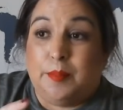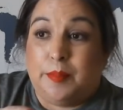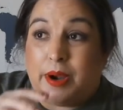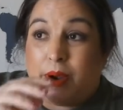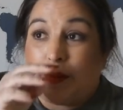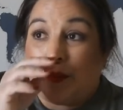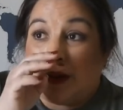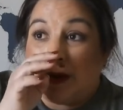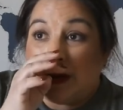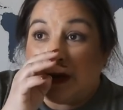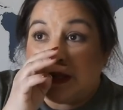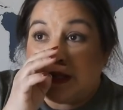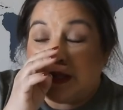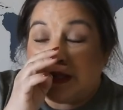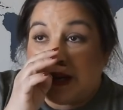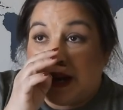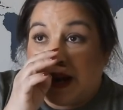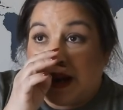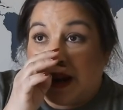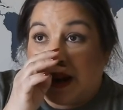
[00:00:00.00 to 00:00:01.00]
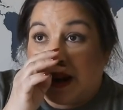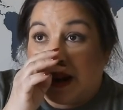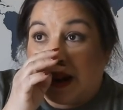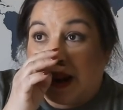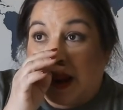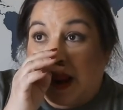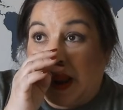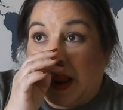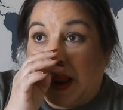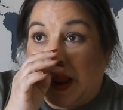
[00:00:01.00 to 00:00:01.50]
But I wanted to share
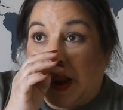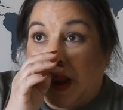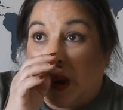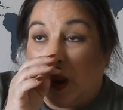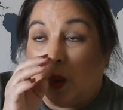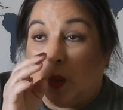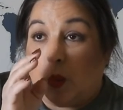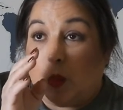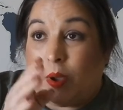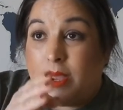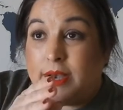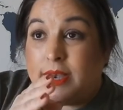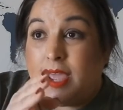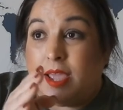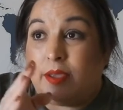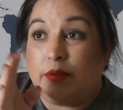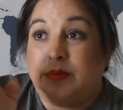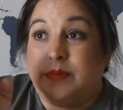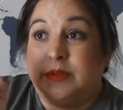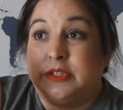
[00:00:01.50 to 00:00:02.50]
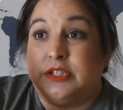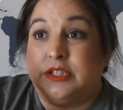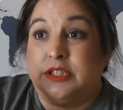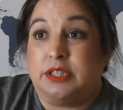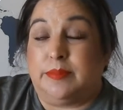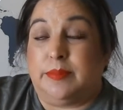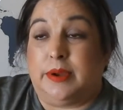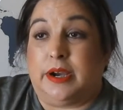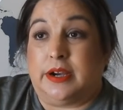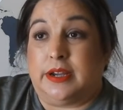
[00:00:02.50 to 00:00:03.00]
one night we went to
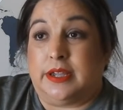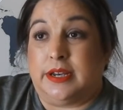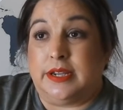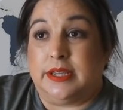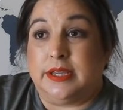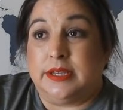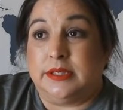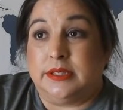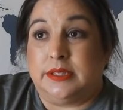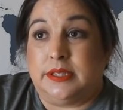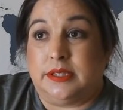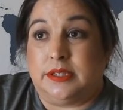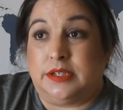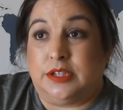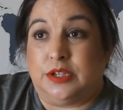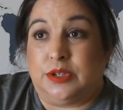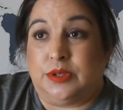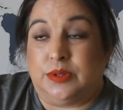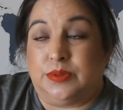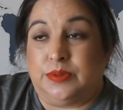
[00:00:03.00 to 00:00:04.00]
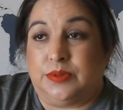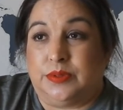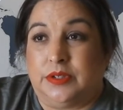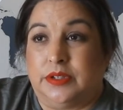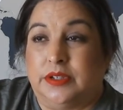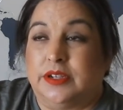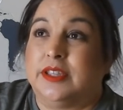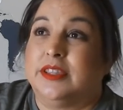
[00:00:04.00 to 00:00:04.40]
the American Institute,